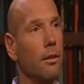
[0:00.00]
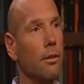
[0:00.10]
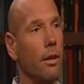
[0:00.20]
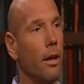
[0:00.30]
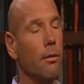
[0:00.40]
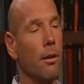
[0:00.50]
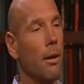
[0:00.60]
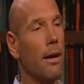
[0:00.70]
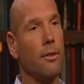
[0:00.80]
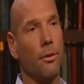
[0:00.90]
you know,
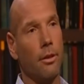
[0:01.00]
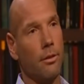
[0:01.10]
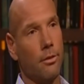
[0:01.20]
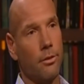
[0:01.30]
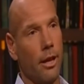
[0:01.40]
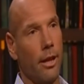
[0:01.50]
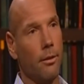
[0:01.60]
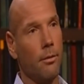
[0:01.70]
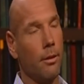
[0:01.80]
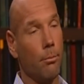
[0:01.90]
amazing things that Stan
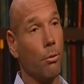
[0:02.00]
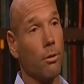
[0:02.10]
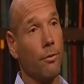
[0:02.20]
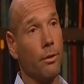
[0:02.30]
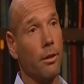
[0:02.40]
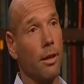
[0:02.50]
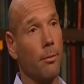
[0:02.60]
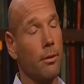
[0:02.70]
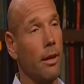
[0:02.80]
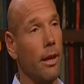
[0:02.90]
had brought to the footy
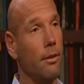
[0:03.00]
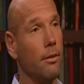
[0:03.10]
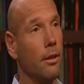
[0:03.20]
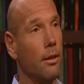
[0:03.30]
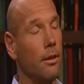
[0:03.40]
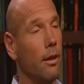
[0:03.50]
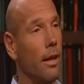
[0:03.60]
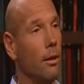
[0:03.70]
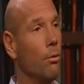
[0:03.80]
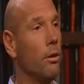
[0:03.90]
club. And
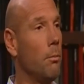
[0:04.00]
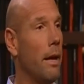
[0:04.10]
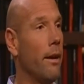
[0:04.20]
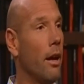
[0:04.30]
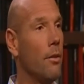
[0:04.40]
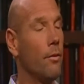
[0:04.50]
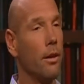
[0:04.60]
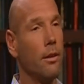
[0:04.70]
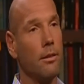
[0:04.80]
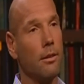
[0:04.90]
looking back
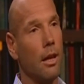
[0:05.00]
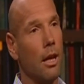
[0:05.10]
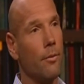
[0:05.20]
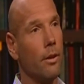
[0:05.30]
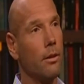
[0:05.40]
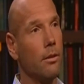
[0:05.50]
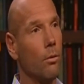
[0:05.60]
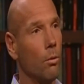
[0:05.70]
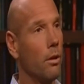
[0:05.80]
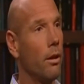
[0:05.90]
over
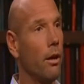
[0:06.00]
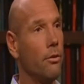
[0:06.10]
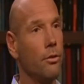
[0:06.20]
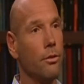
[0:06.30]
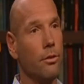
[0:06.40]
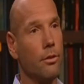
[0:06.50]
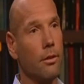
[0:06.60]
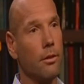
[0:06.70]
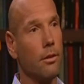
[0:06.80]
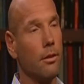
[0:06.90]
all the coaches
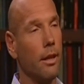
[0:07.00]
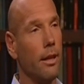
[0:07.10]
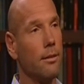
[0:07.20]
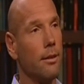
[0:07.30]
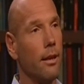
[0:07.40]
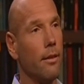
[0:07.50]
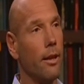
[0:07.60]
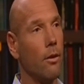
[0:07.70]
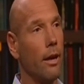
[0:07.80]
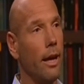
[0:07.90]

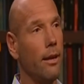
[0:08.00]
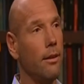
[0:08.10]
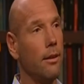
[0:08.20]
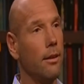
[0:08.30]
that I had,